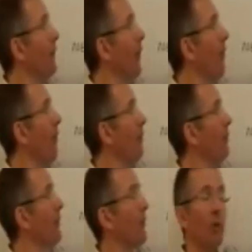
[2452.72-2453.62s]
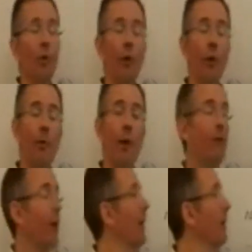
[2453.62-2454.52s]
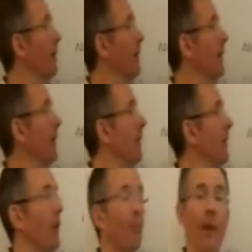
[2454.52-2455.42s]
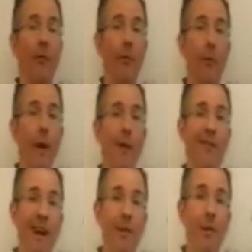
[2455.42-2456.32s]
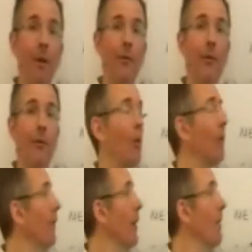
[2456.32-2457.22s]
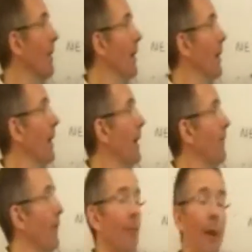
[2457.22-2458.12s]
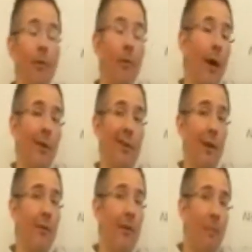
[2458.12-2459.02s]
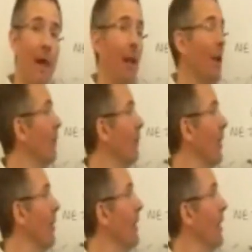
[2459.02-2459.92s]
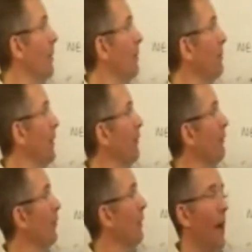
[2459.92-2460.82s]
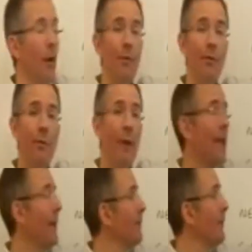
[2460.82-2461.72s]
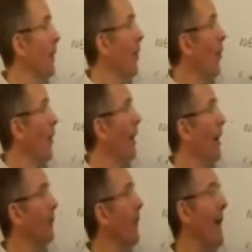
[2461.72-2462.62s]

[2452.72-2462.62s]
for example, is a short-term creditor. It's an expensive way to fund a business long-term. It's an expensive way to fund Tim Bennett long-term. But a personal loan for me, or a